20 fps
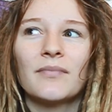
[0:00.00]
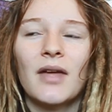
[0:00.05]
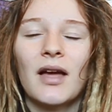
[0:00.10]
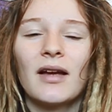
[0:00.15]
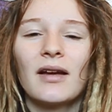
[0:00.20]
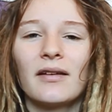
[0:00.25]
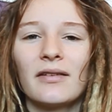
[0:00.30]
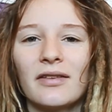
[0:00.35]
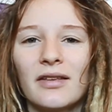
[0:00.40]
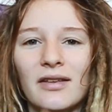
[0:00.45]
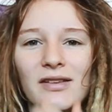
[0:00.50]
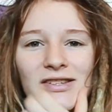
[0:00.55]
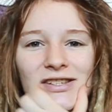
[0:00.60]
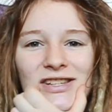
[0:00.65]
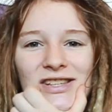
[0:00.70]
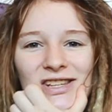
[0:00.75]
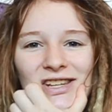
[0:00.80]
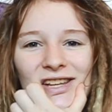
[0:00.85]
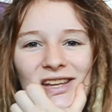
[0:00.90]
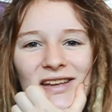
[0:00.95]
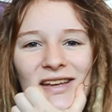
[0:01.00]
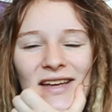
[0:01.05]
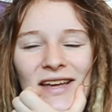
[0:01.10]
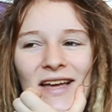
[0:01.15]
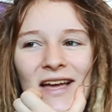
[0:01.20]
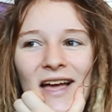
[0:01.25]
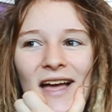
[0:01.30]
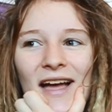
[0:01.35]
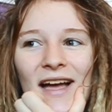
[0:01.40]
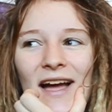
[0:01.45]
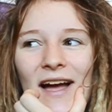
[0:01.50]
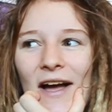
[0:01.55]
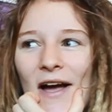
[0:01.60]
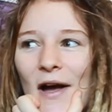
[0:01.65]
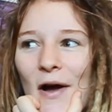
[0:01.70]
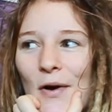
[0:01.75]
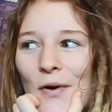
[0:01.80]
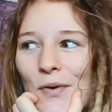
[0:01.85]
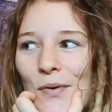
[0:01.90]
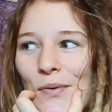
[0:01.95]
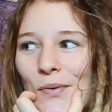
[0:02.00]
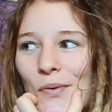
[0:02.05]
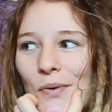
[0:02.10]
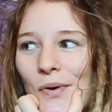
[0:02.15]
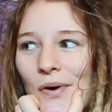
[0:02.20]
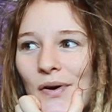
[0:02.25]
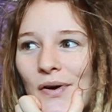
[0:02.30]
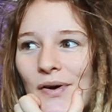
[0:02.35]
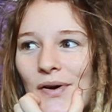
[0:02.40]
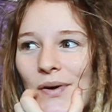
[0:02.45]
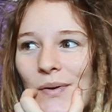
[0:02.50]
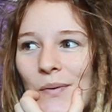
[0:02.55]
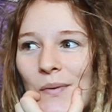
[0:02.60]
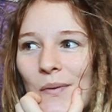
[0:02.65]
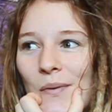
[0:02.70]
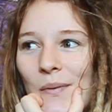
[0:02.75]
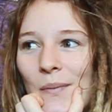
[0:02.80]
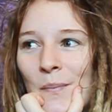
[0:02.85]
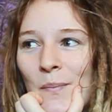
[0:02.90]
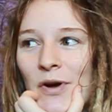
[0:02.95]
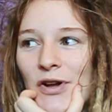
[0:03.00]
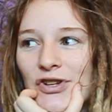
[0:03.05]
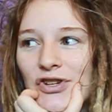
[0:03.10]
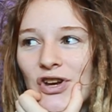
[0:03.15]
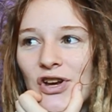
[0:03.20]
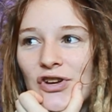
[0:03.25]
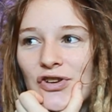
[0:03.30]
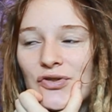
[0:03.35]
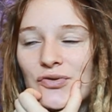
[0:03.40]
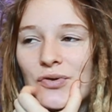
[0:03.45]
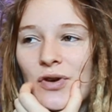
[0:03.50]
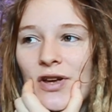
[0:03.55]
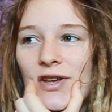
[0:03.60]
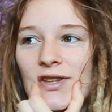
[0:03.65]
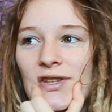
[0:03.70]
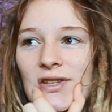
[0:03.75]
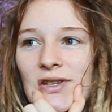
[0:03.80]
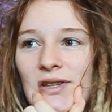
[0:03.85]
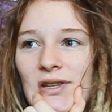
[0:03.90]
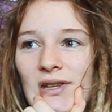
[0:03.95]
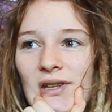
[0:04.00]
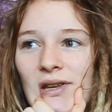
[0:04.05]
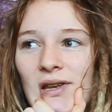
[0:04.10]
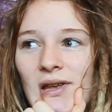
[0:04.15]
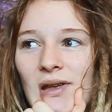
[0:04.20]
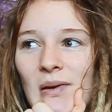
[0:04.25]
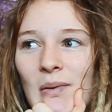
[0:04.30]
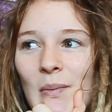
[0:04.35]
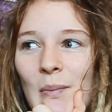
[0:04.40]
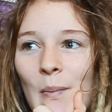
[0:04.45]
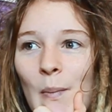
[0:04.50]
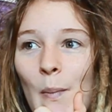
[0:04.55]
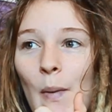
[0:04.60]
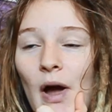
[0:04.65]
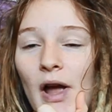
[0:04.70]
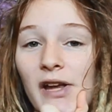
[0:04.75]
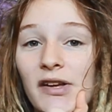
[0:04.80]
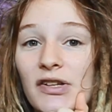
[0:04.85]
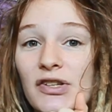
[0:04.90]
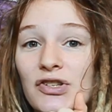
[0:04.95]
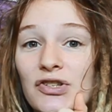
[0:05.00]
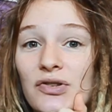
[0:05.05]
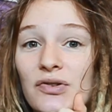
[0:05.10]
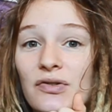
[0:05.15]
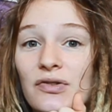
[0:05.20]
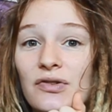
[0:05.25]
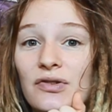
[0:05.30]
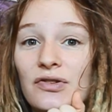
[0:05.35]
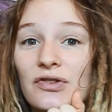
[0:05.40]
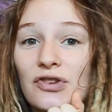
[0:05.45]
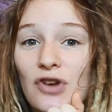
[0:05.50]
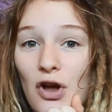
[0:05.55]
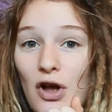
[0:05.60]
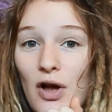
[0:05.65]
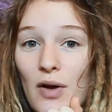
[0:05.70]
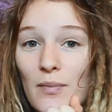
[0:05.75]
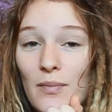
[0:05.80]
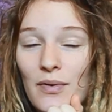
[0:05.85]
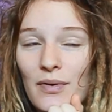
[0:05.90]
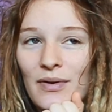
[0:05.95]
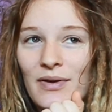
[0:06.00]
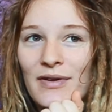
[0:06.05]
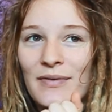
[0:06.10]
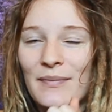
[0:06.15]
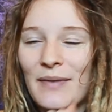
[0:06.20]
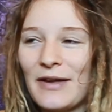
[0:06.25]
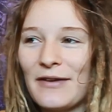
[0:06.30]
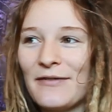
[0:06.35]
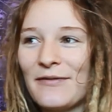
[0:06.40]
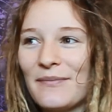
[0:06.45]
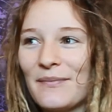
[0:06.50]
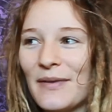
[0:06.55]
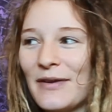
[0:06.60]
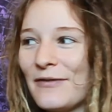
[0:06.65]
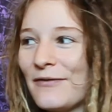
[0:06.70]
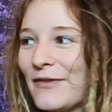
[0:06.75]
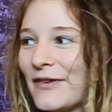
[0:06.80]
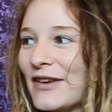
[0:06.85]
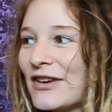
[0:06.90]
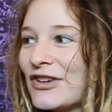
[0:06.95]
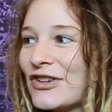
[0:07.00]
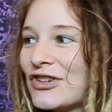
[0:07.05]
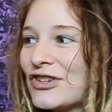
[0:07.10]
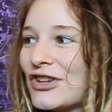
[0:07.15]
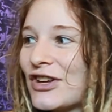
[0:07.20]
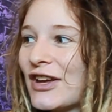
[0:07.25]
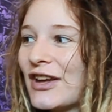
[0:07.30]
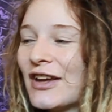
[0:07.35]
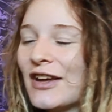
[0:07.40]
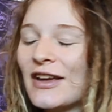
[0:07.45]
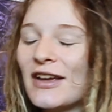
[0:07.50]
I guess I'll just see how much I trust my job, my finished